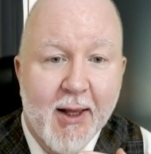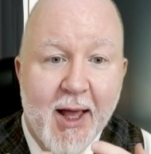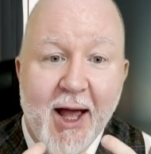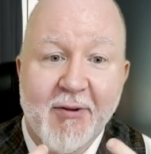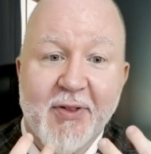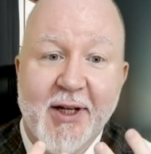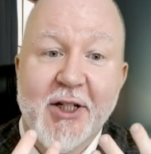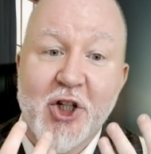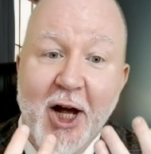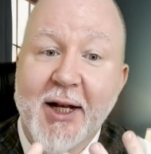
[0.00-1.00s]
have their
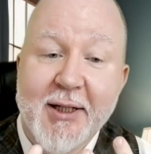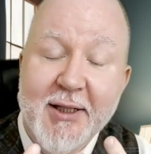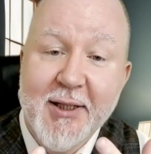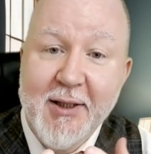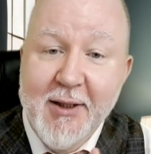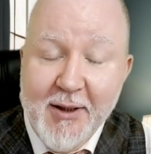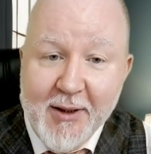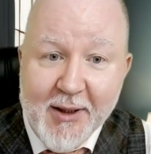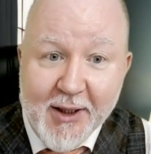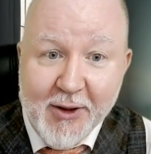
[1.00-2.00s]
chance
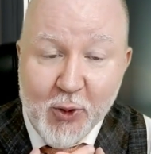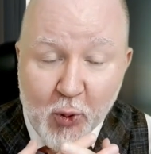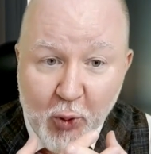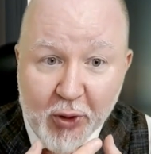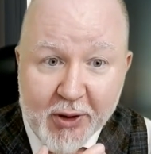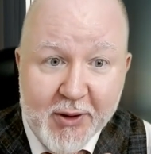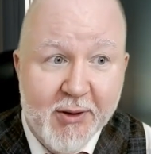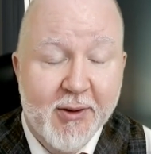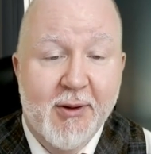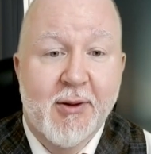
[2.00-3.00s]
in
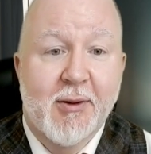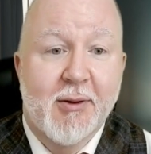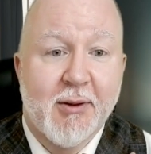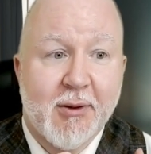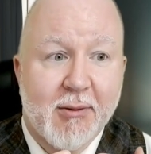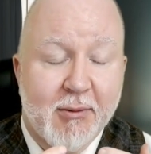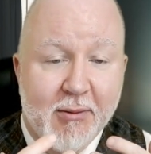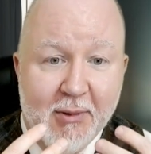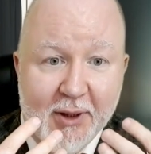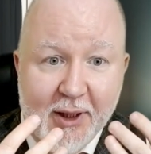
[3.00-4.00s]
court,
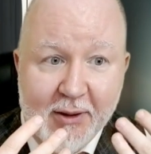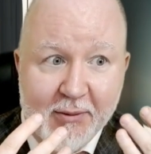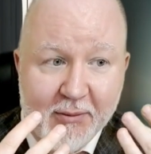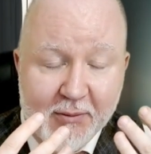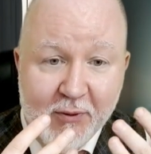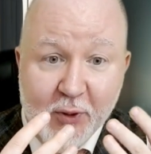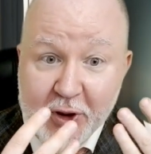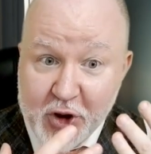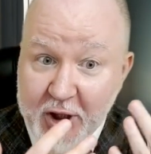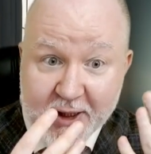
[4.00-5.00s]
again, for
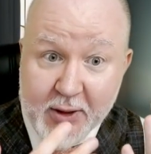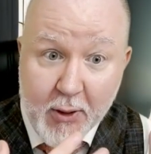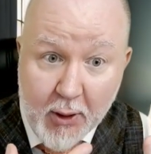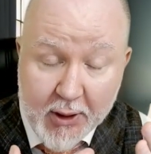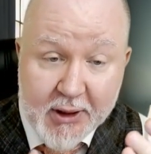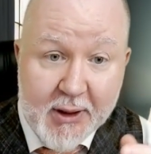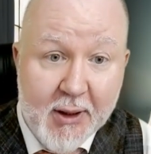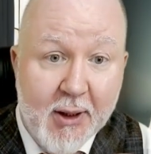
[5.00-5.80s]
a just cause,